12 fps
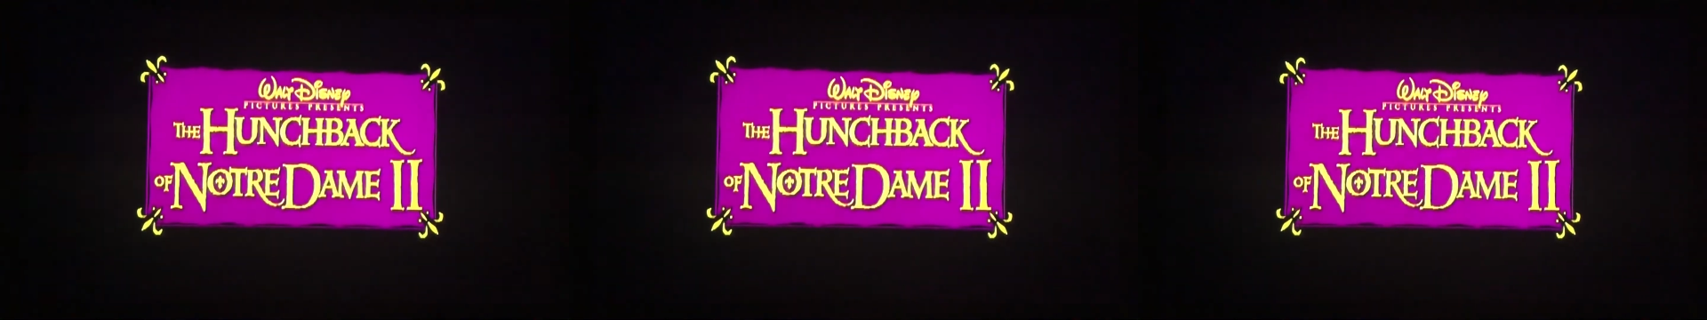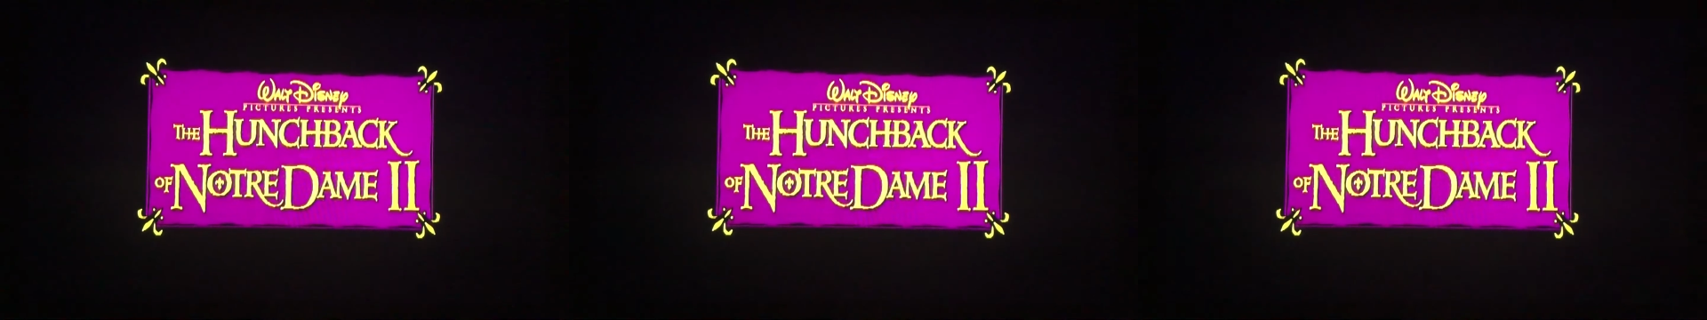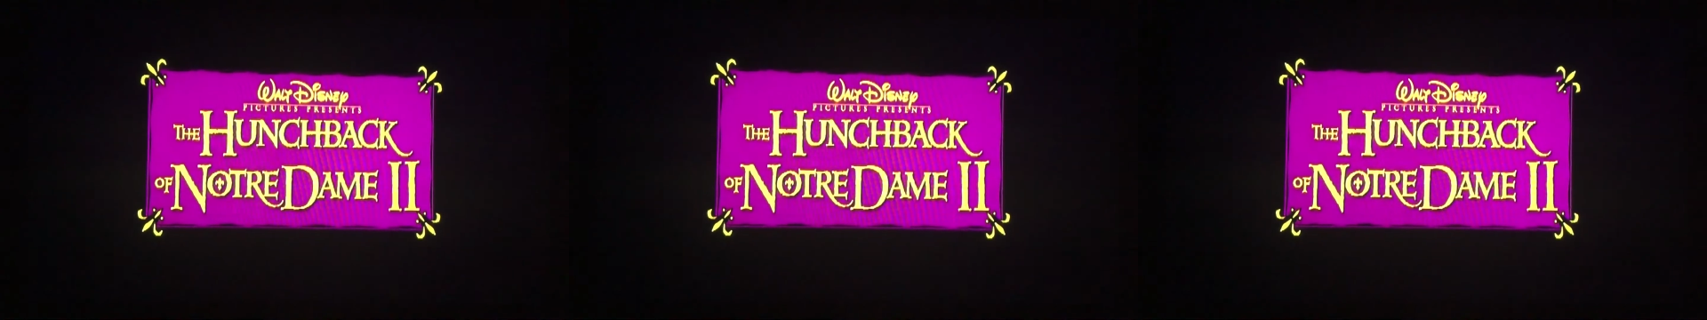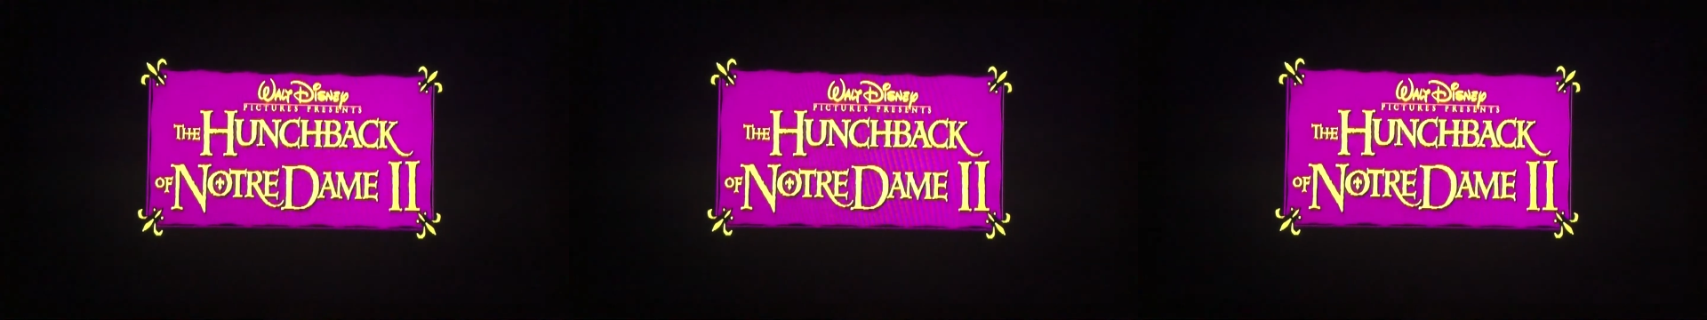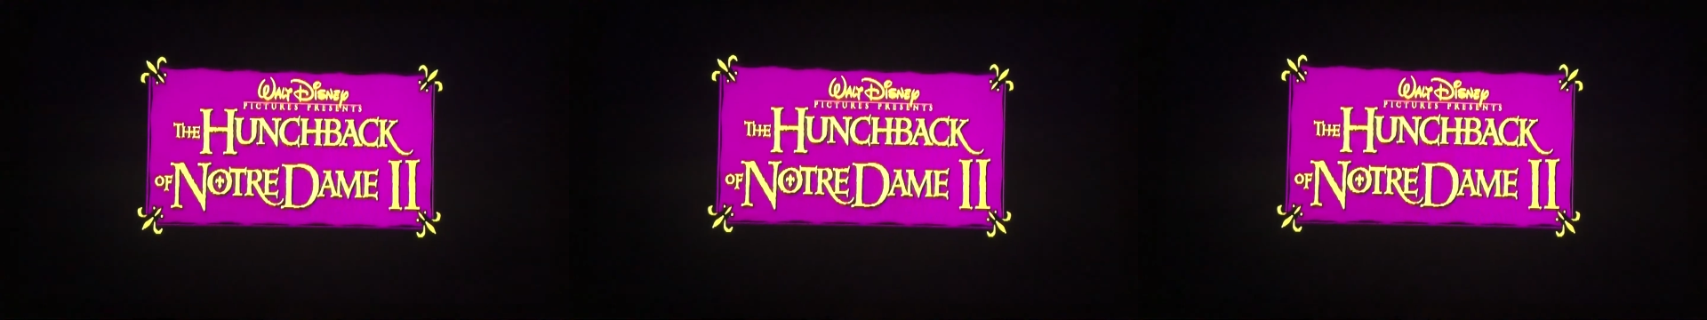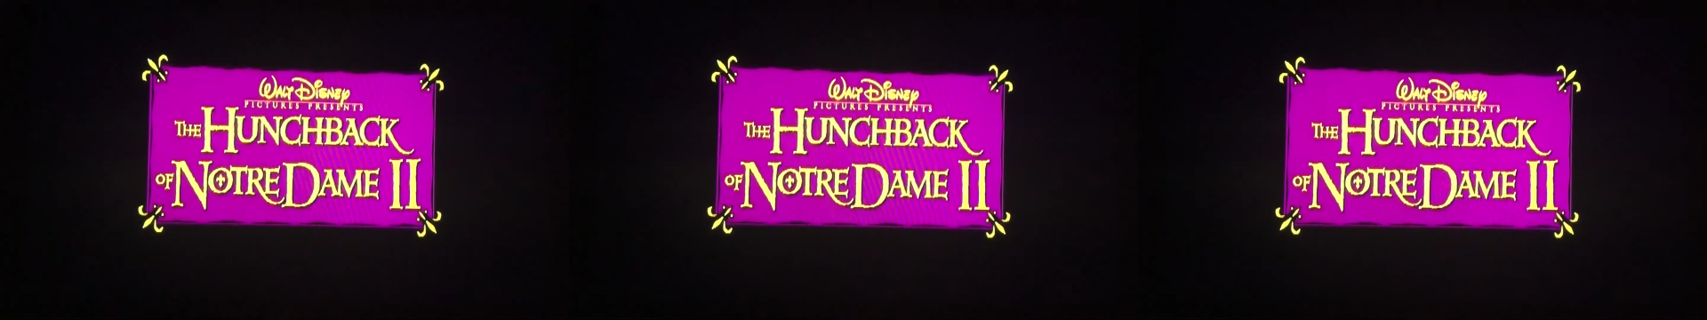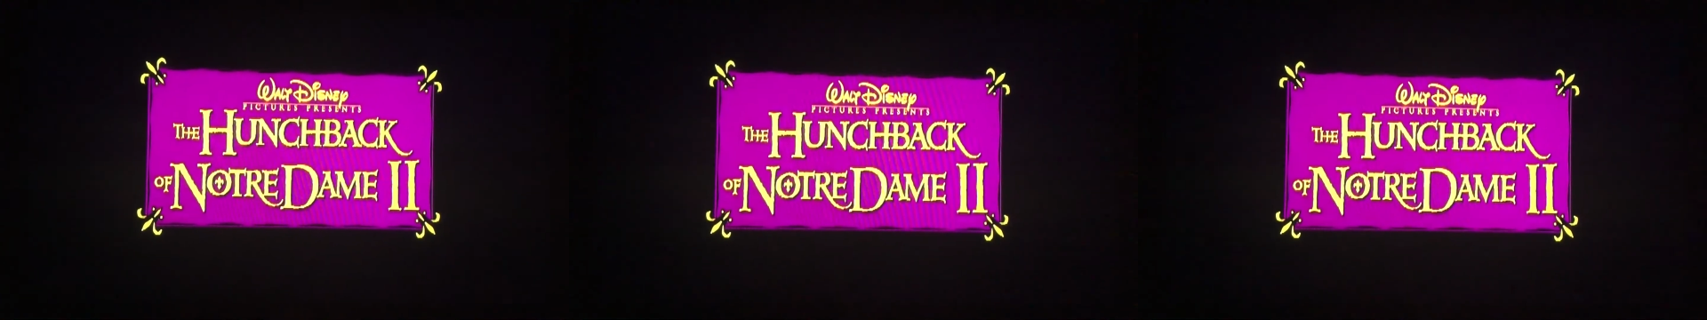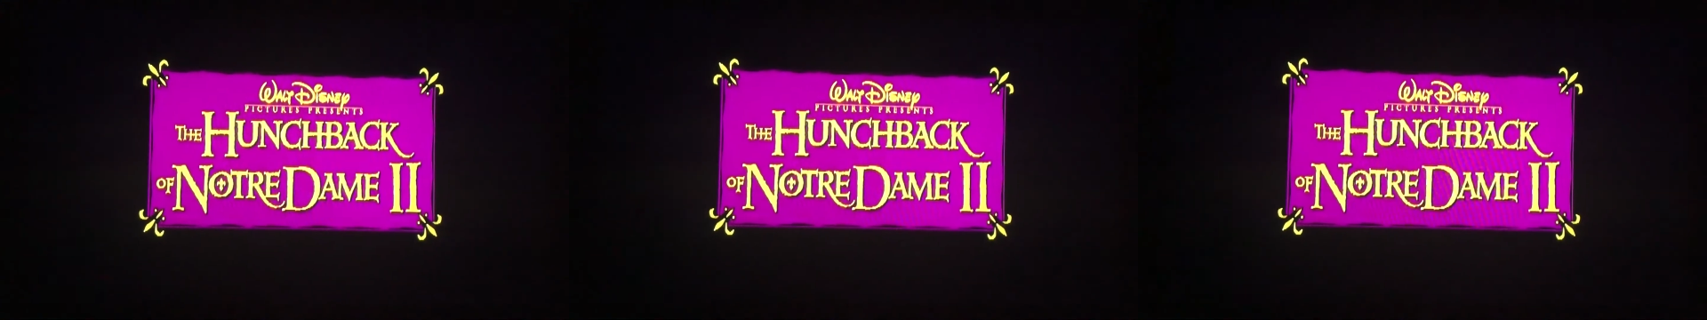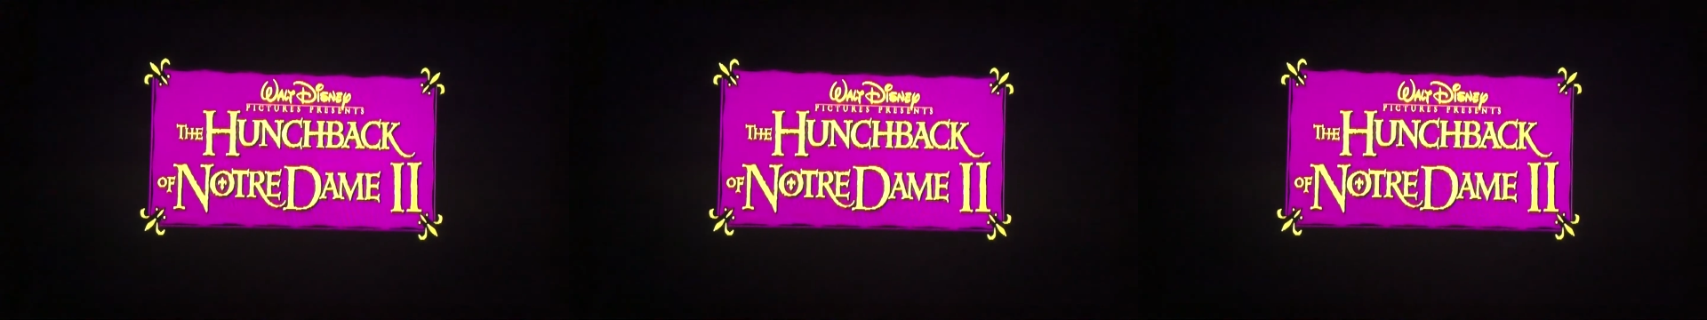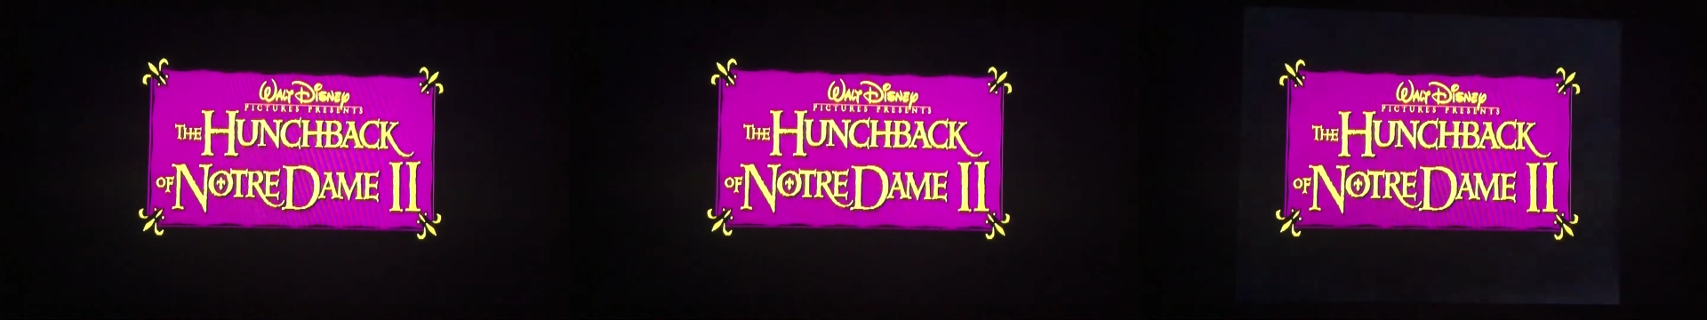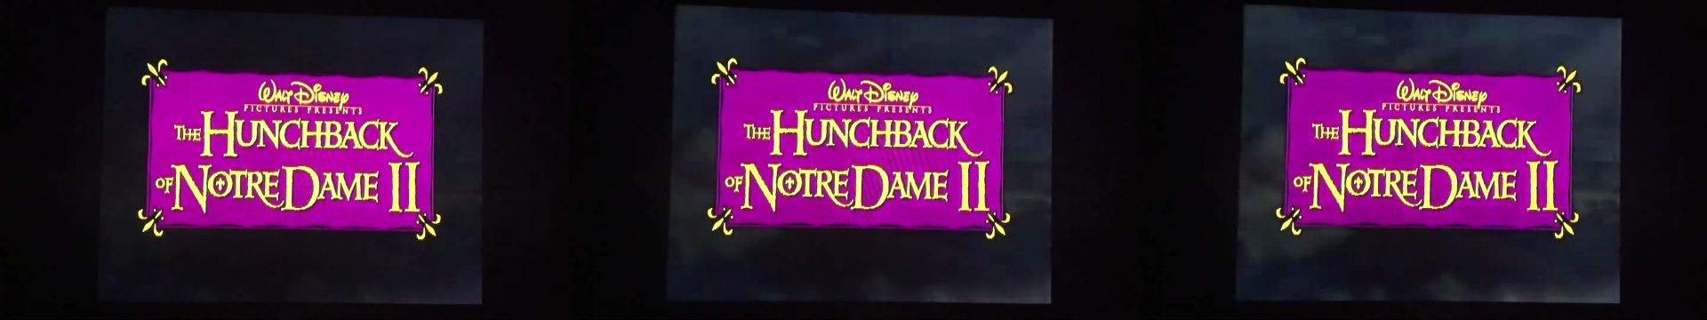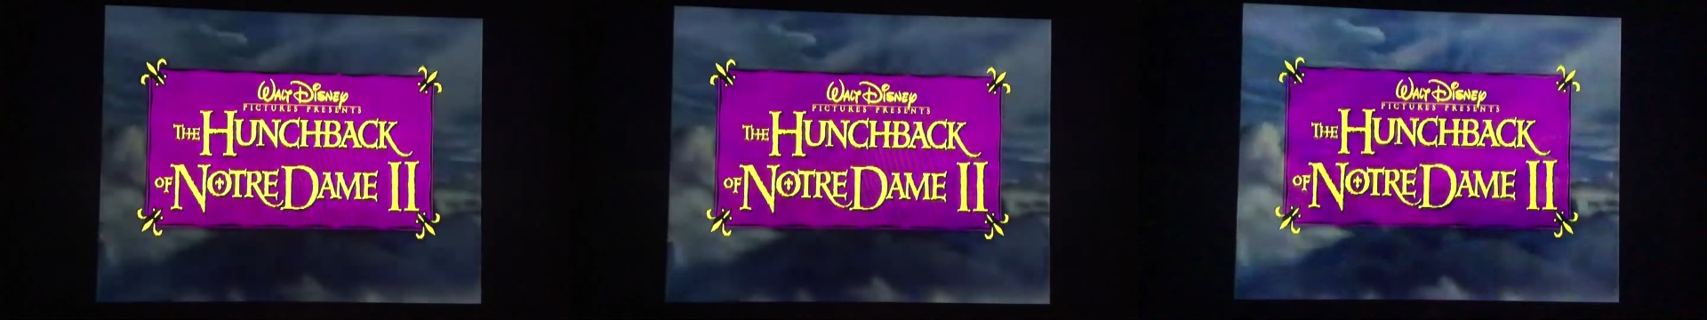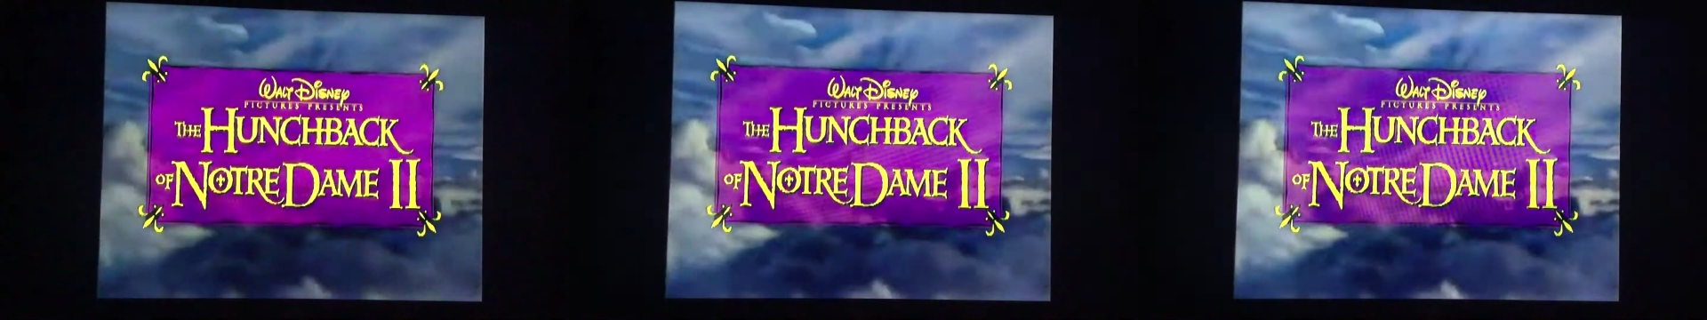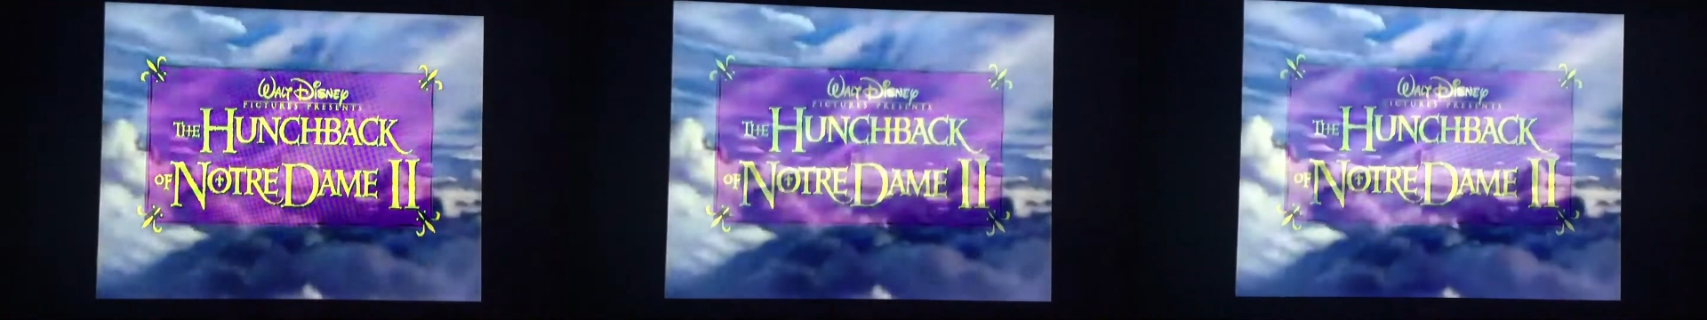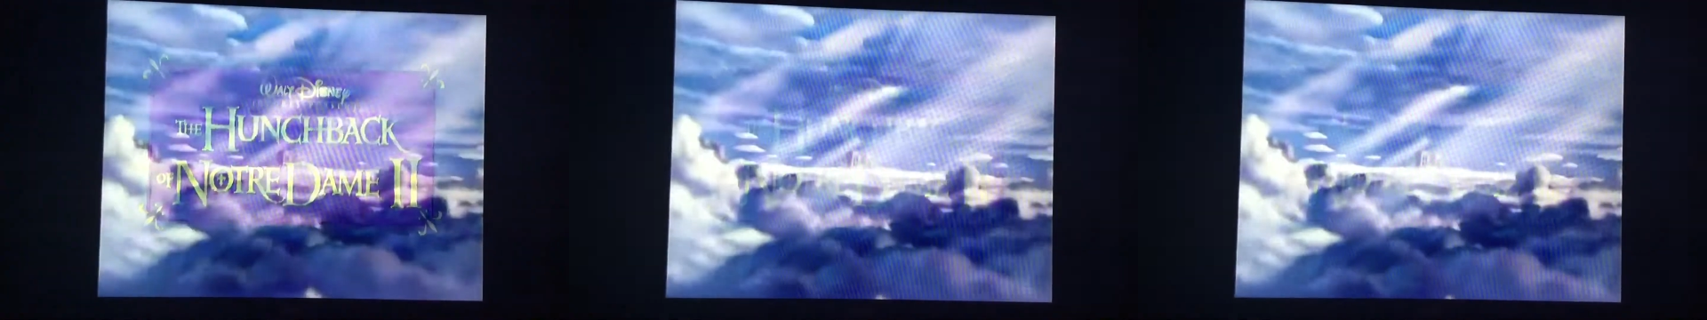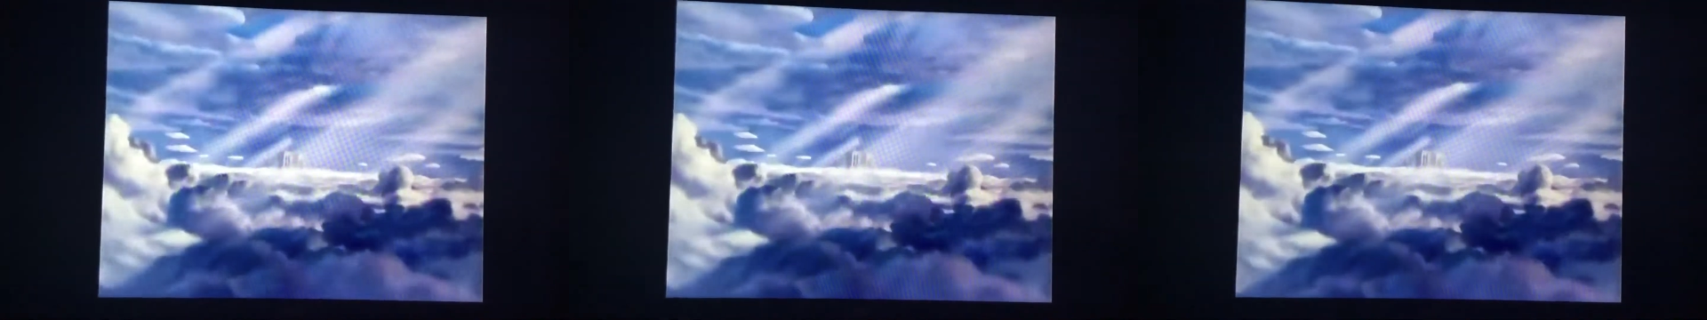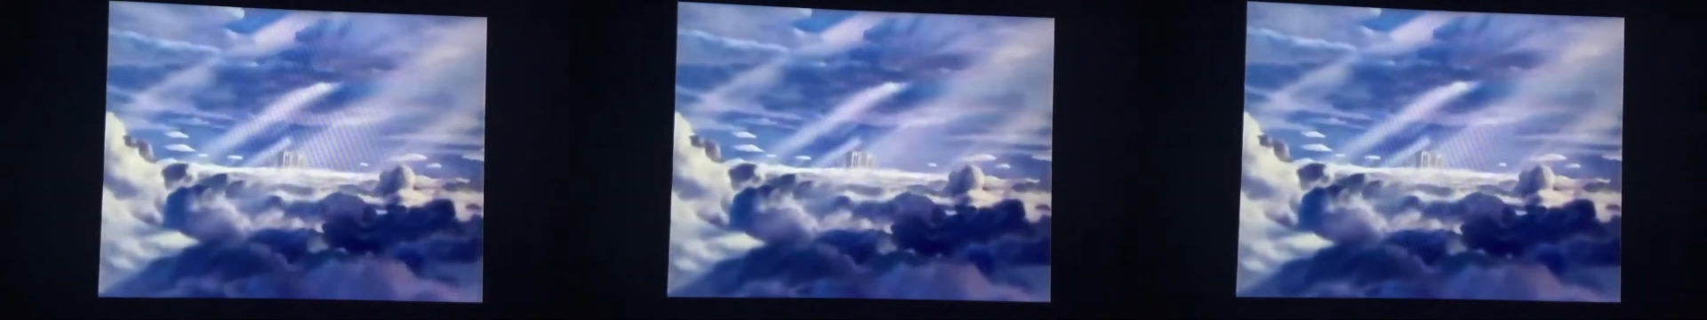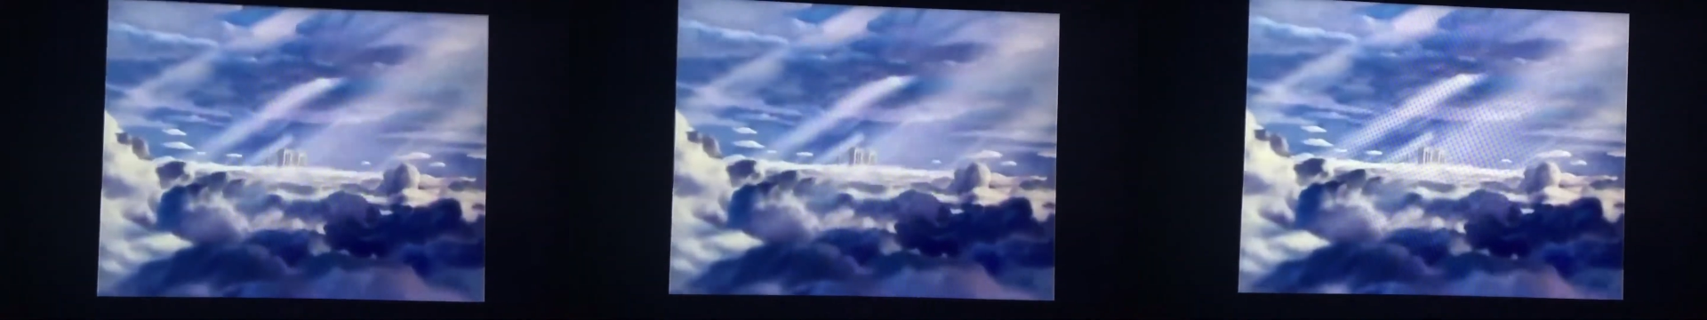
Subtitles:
(no speaker visible)